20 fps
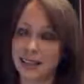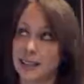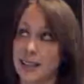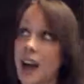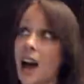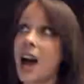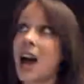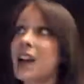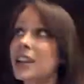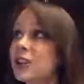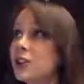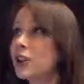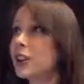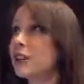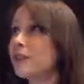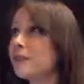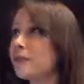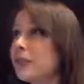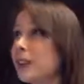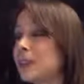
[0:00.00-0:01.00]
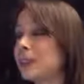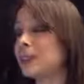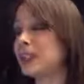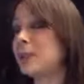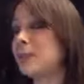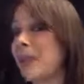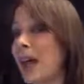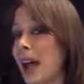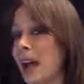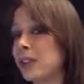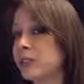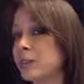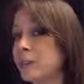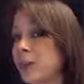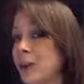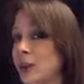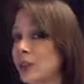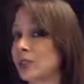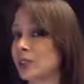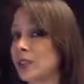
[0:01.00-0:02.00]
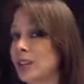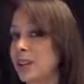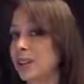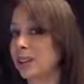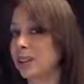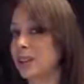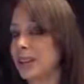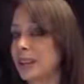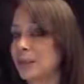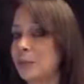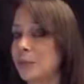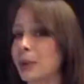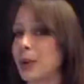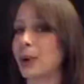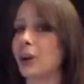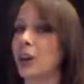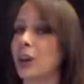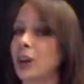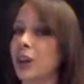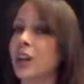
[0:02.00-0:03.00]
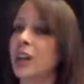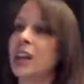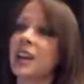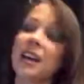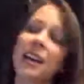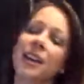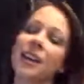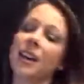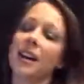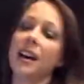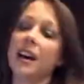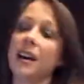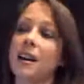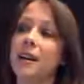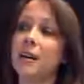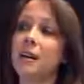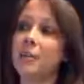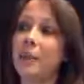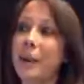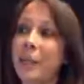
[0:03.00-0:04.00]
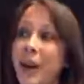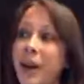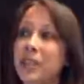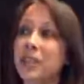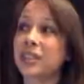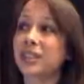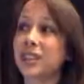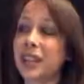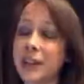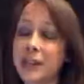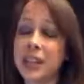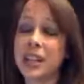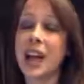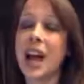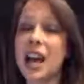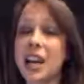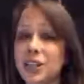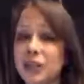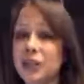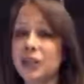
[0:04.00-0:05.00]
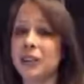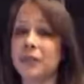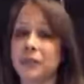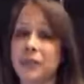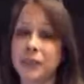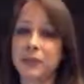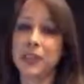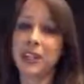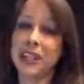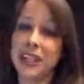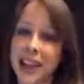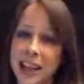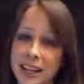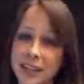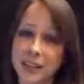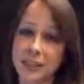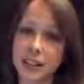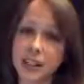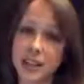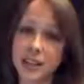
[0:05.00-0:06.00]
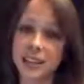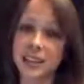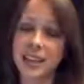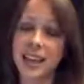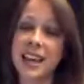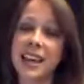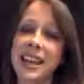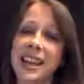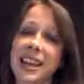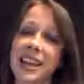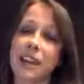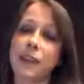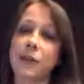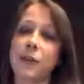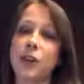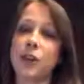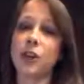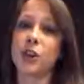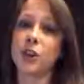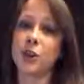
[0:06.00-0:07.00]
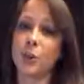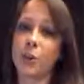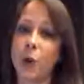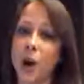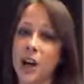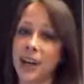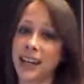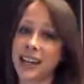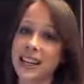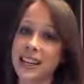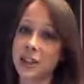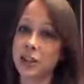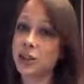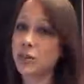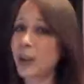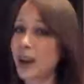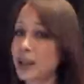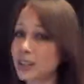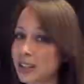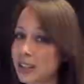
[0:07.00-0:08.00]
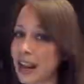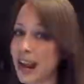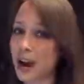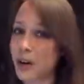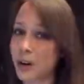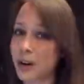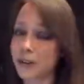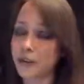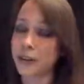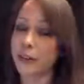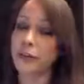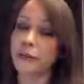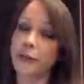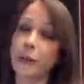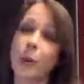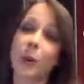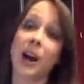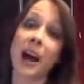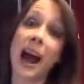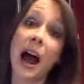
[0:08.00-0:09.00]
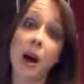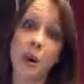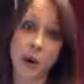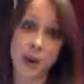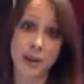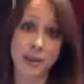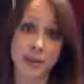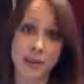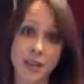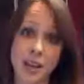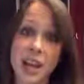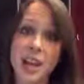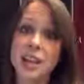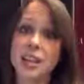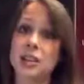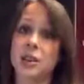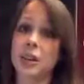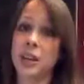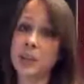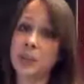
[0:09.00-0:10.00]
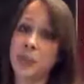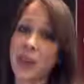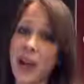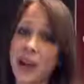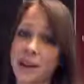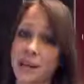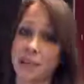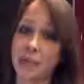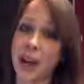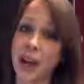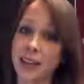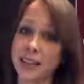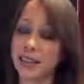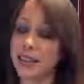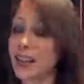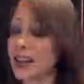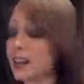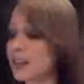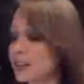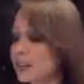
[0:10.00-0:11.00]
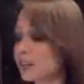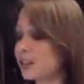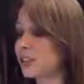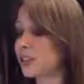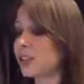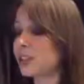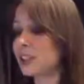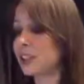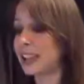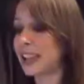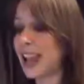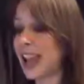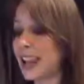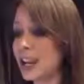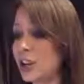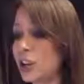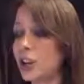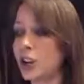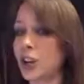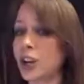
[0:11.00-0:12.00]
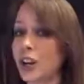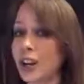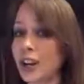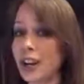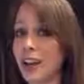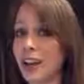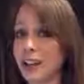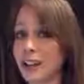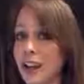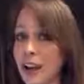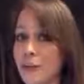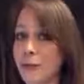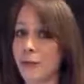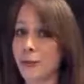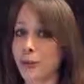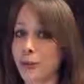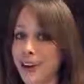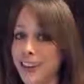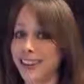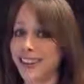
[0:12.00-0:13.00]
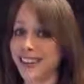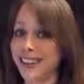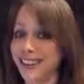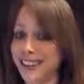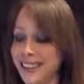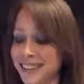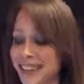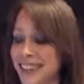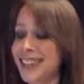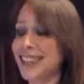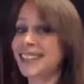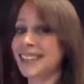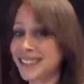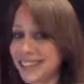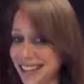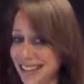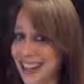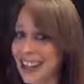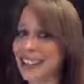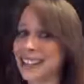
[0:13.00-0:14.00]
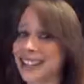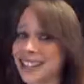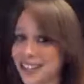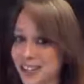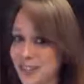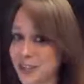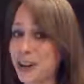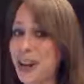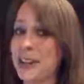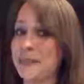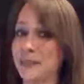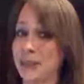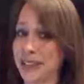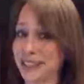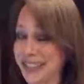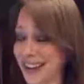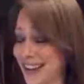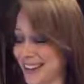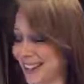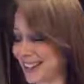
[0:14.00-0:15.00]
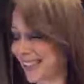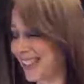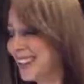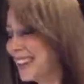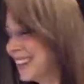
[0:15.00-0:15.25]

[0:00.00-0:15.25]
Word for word: Now, 150 pound person can burn um, about 750 calories if you're walking at two miles an hour for four hours. So keep that in mind. That is certainly a good enough reason to get this treadmill desk.